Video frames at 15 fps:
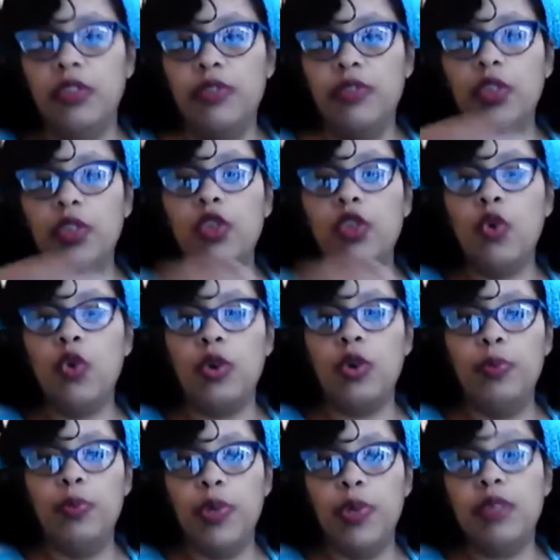If you're the sort
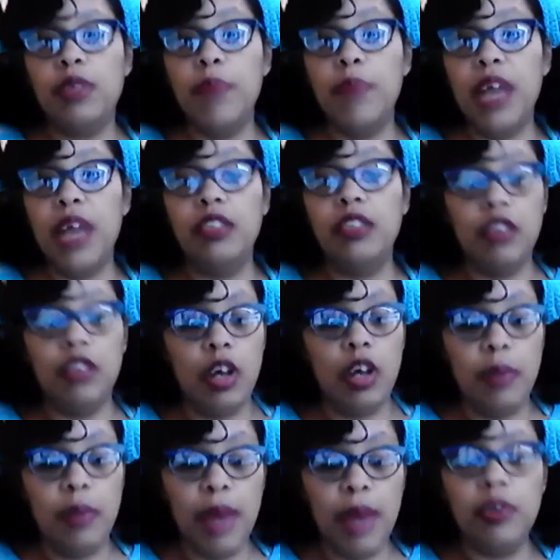who puts buttons on
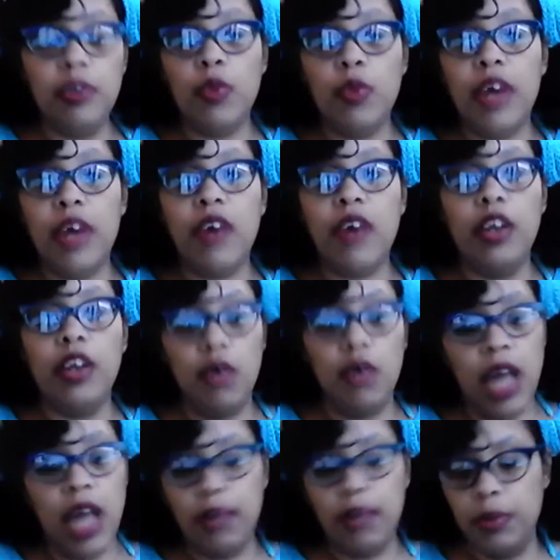a baby sweater, I know a
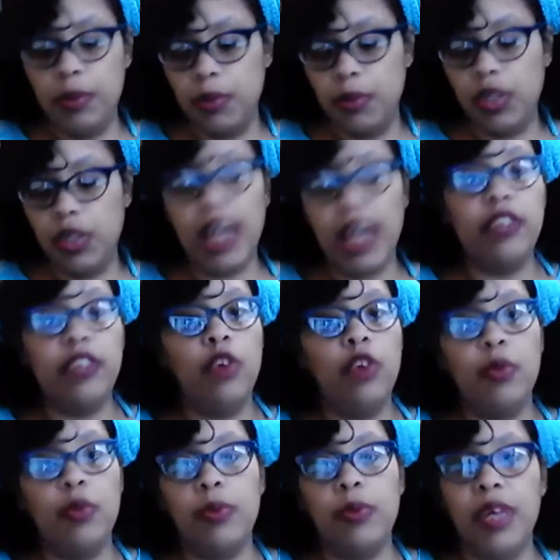lot of people are like, you
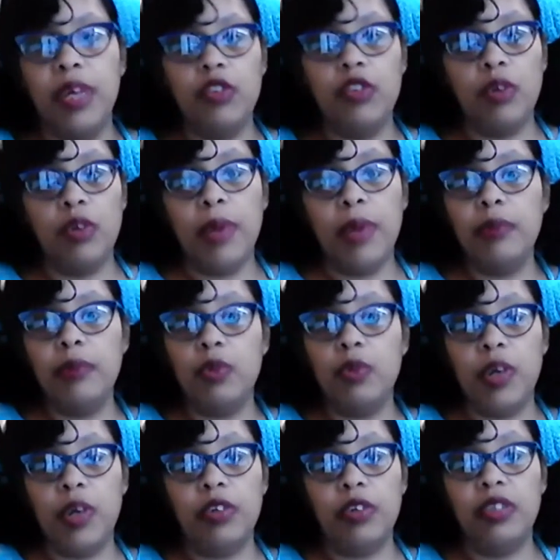don't put buttons on a baby
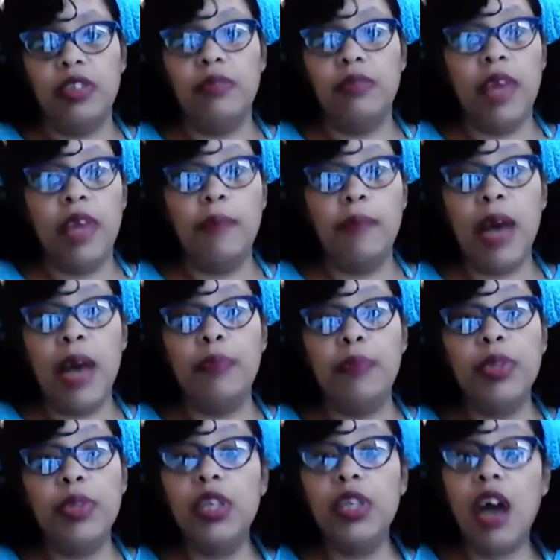sweater because they might
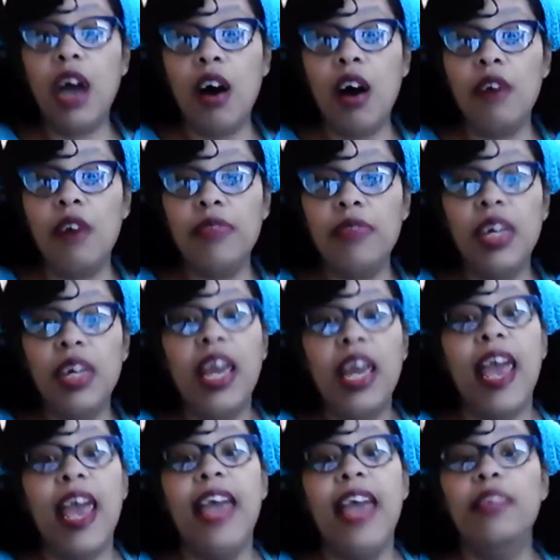pull it off
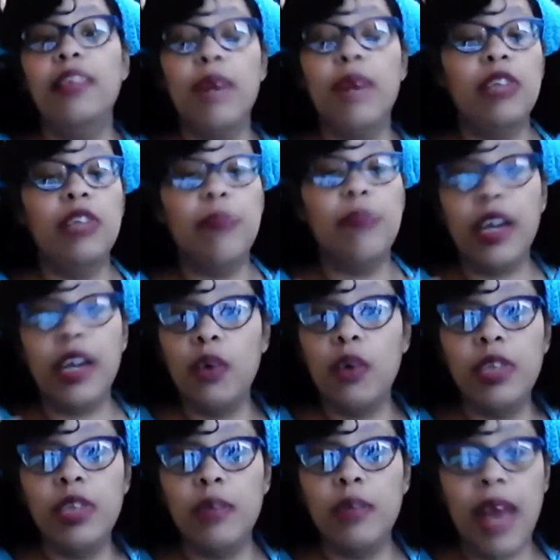and the buttons might go
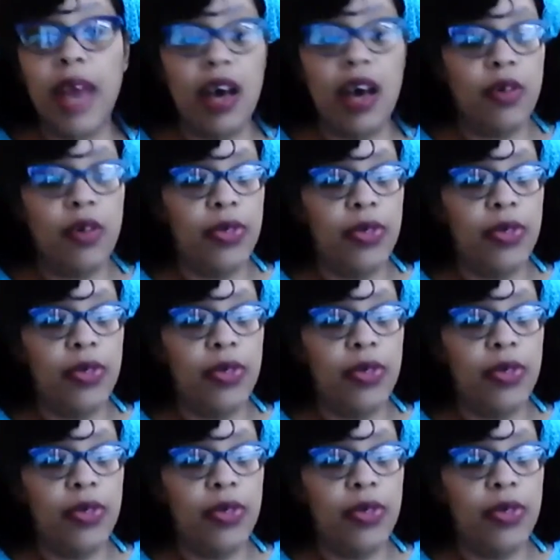in their mouth.